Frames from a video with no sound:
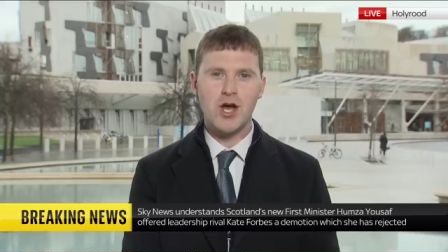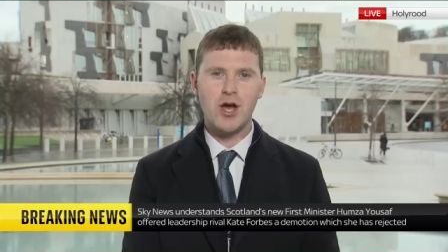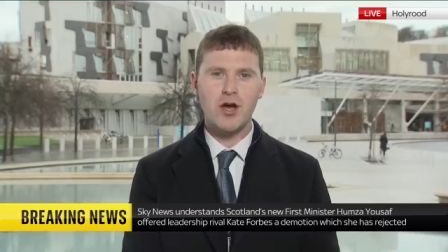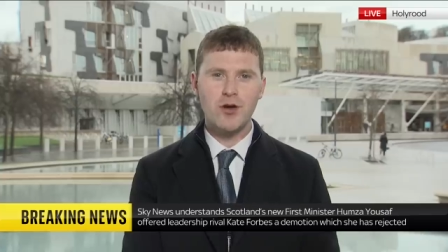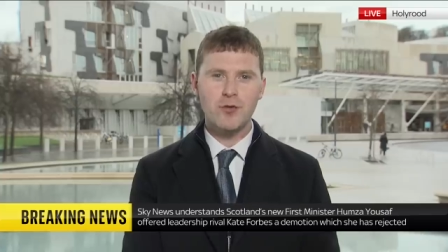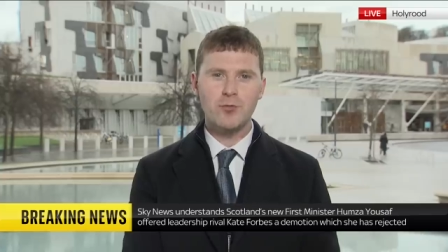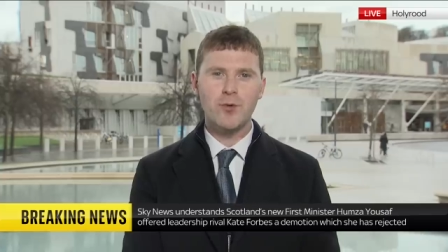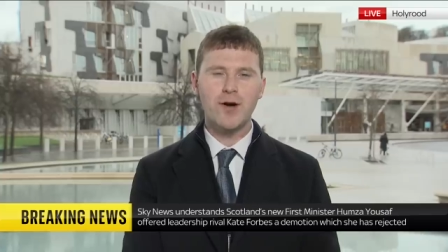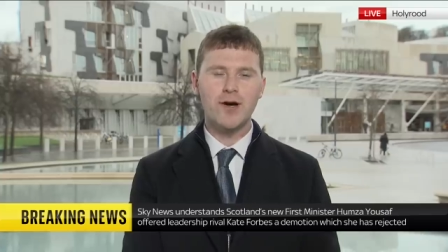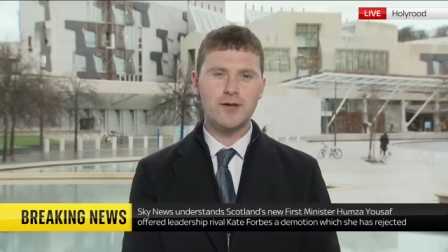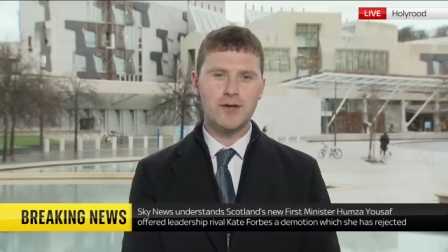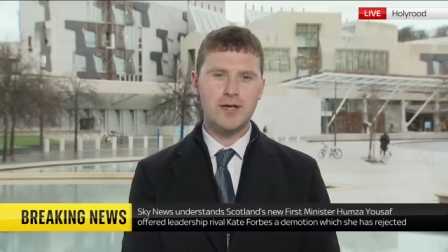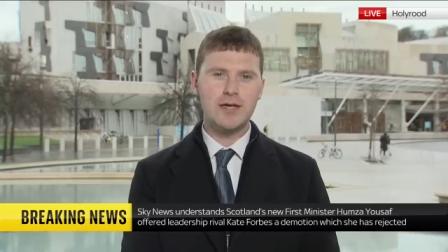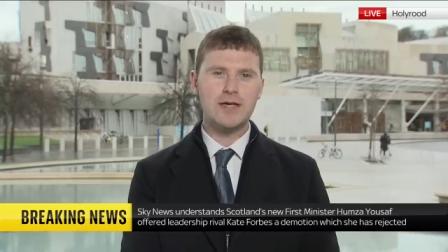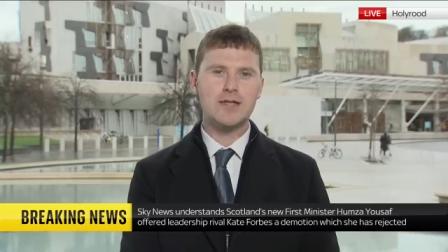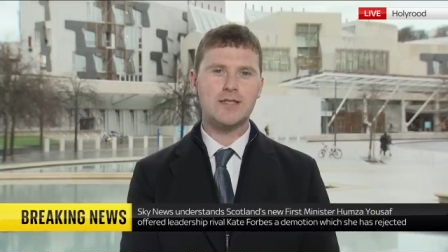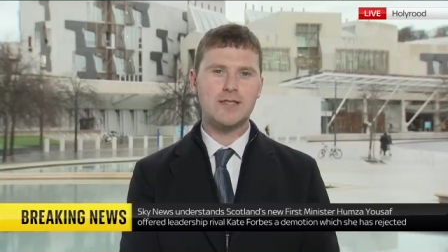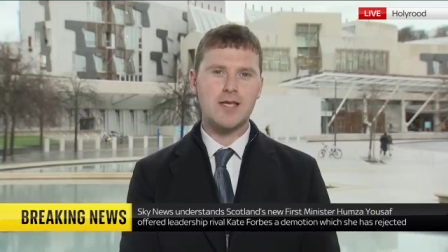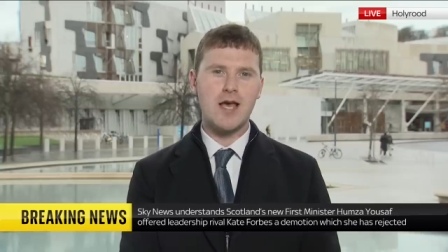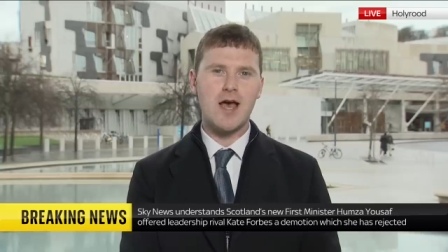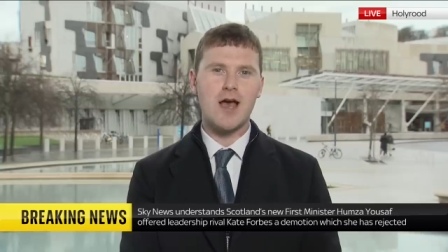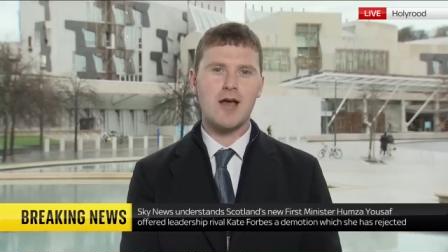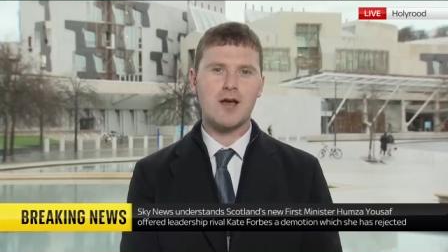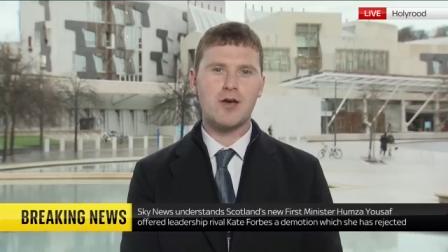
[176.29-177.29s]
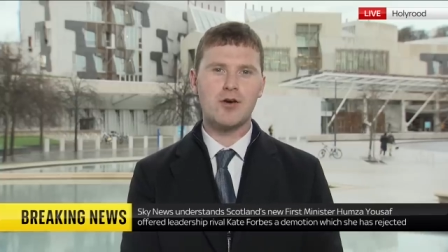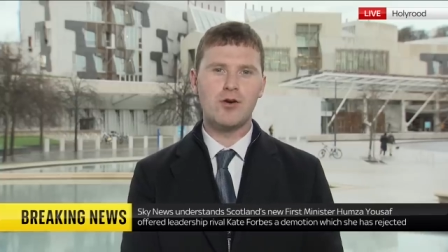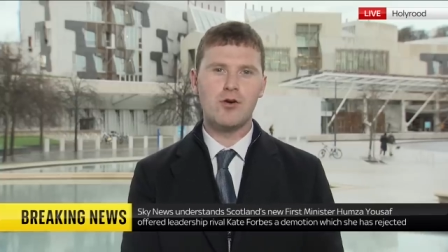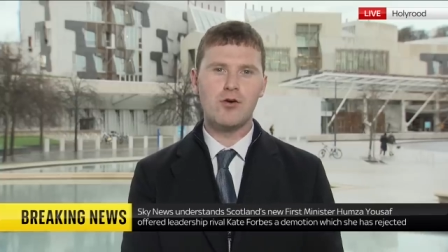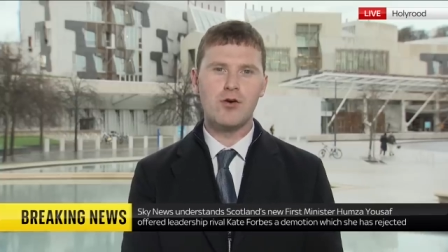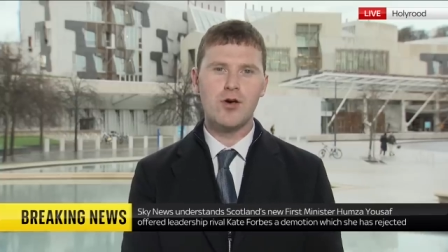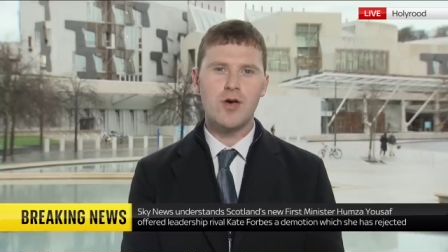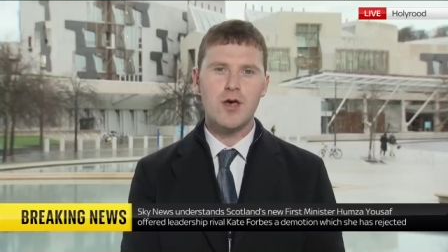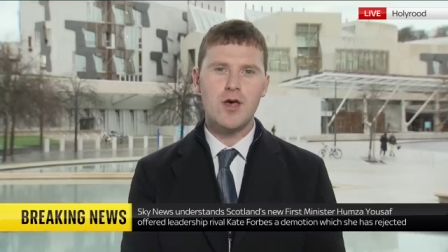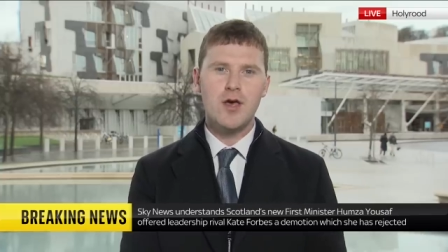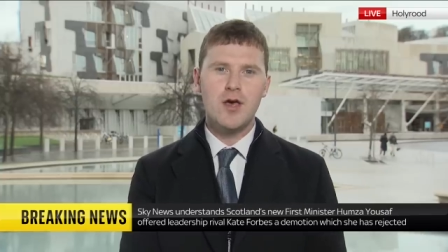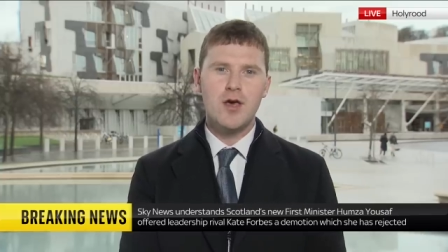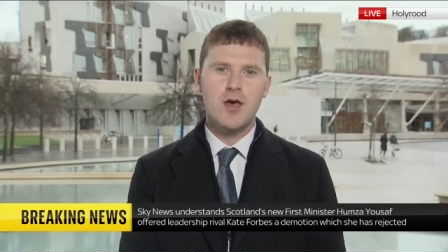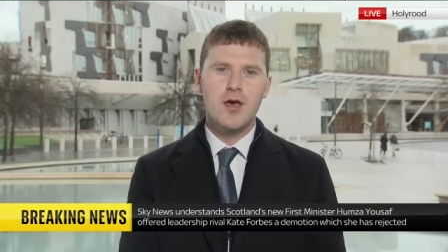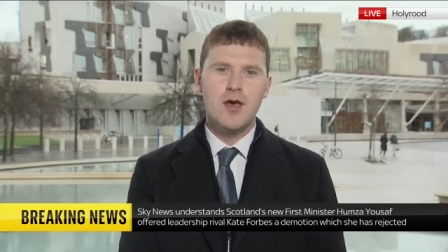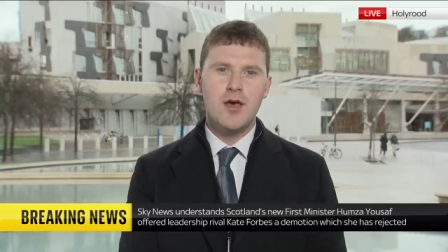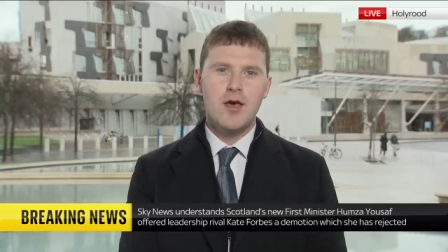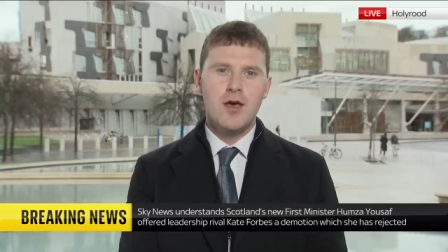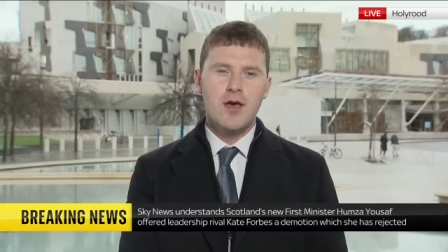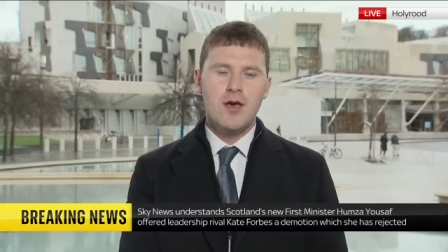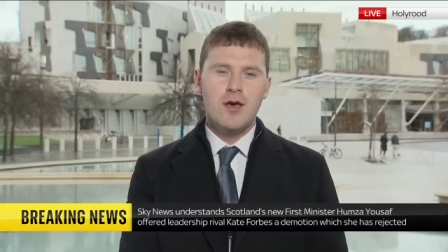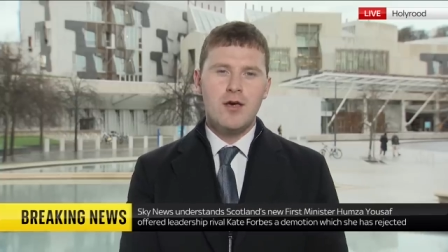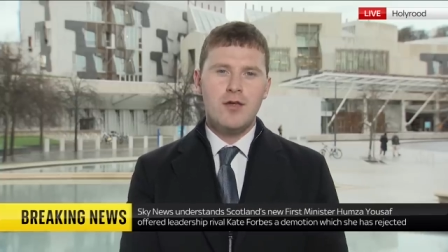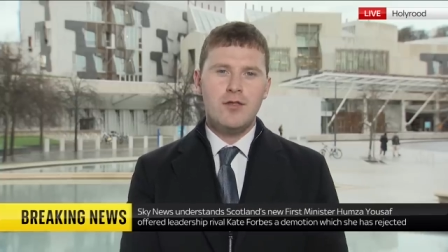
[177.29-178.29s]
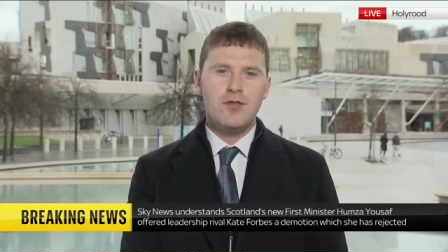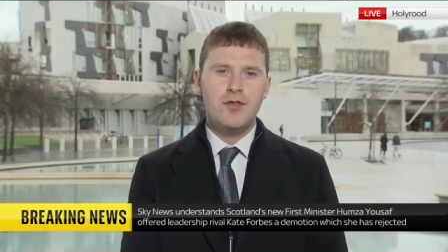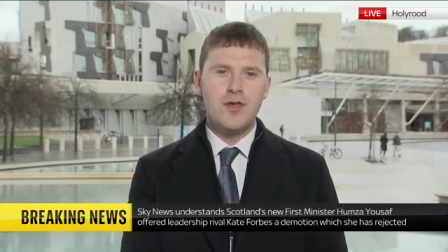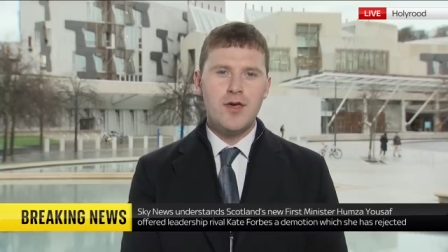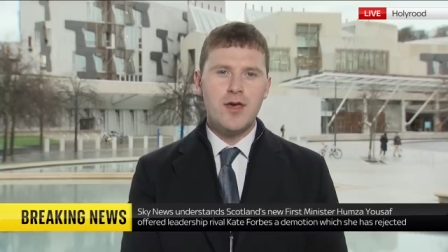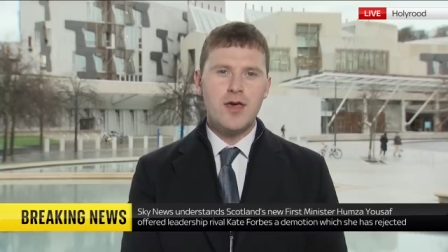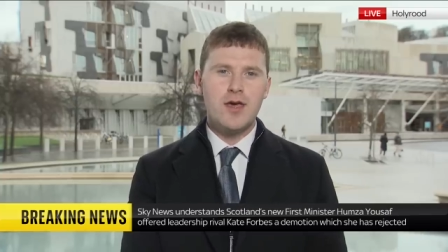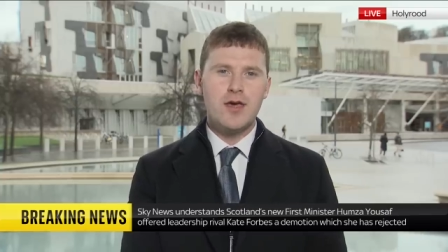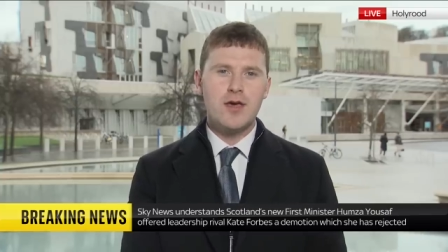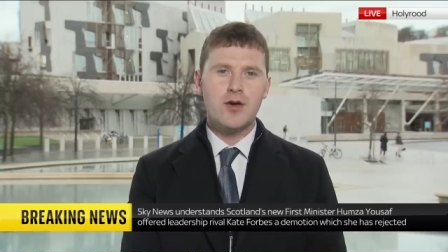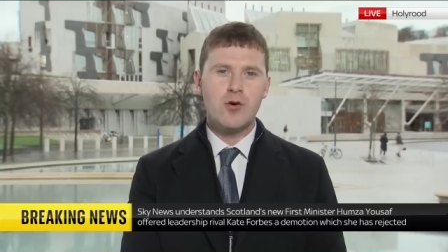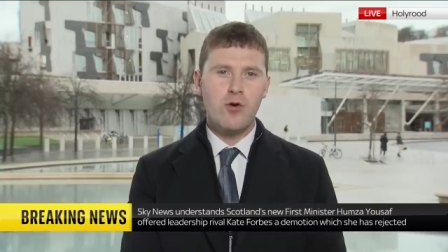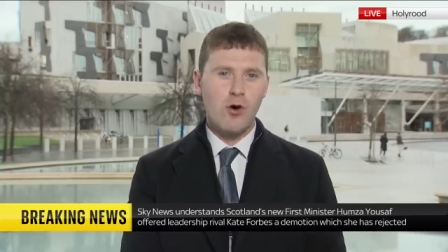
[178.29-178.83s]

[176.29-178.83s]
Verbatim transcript: How will he tackle the